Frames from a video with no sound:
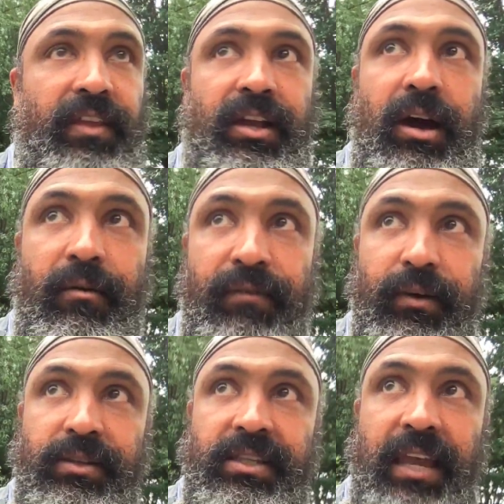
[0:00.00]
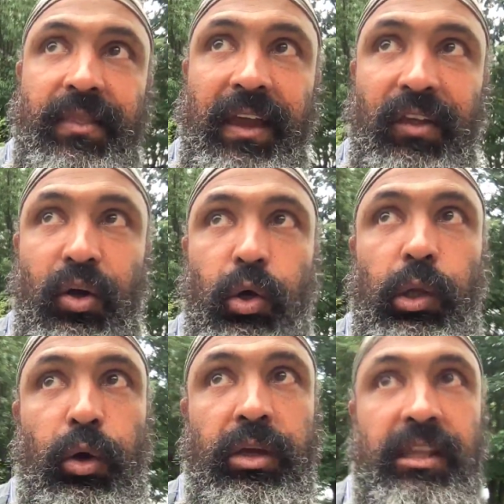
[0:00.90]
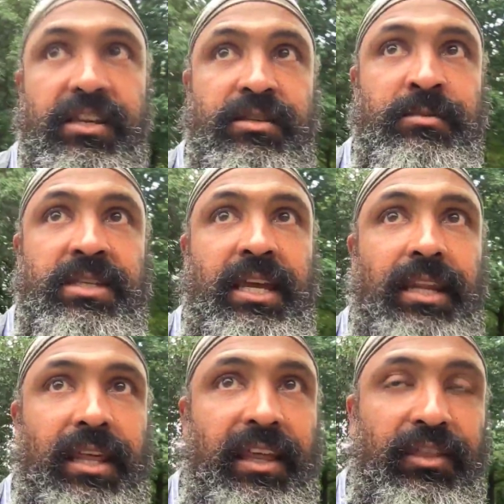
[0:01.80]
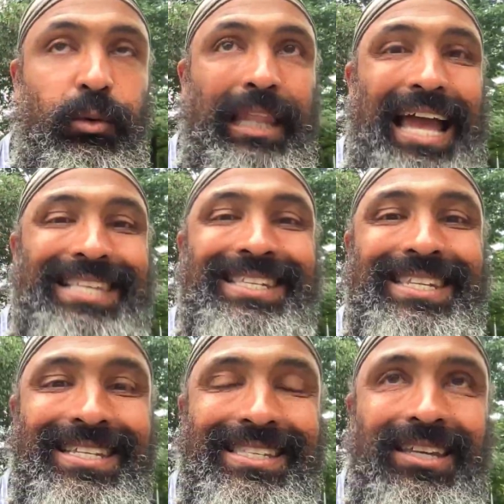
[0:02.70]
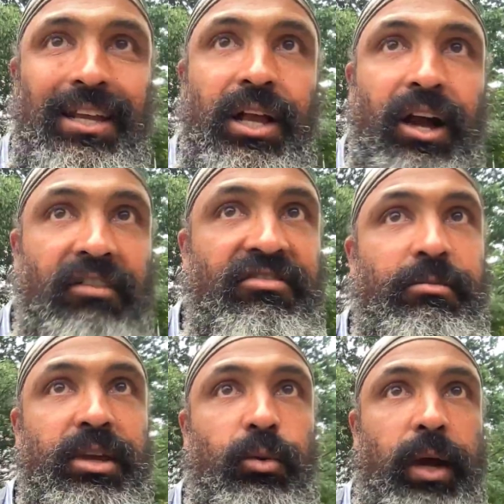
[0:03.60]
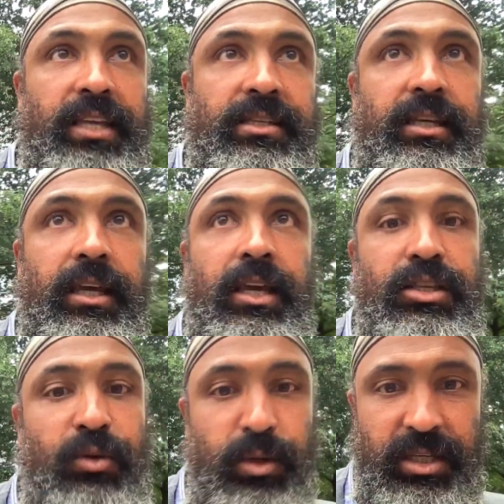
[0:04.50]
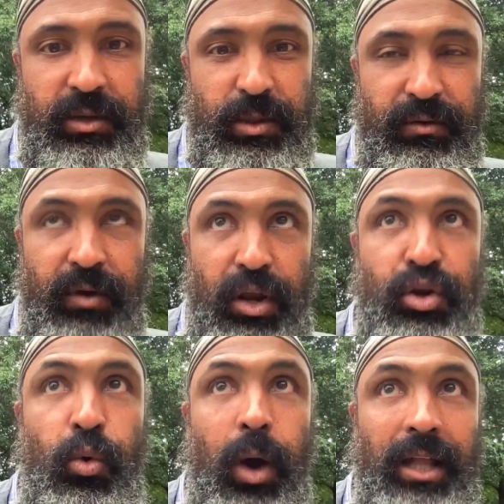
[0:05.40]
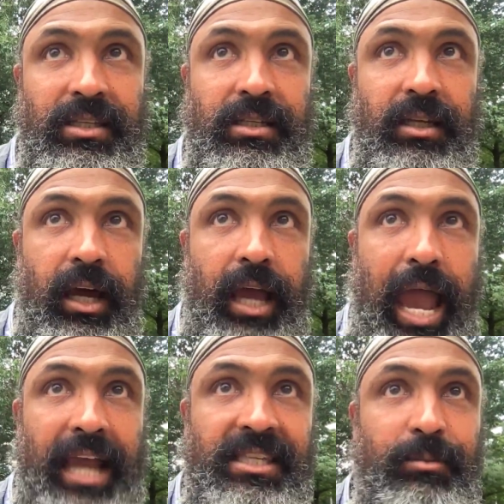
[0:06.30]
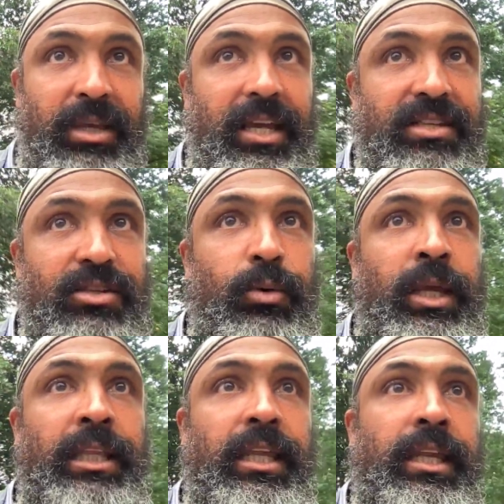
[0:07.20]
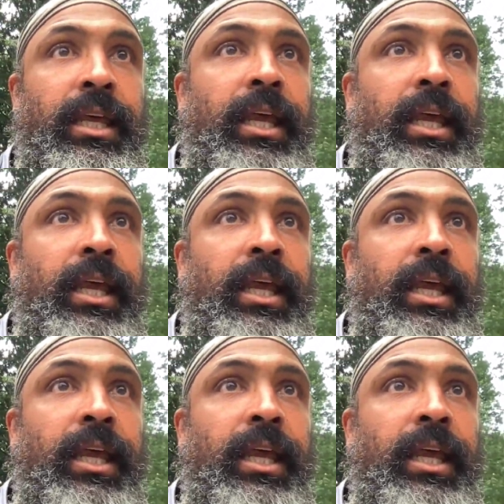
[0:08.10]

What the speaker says: comforts and like the colloquialisms and like the relaxedness of the Midwest. So it was a nuanced accent, because New England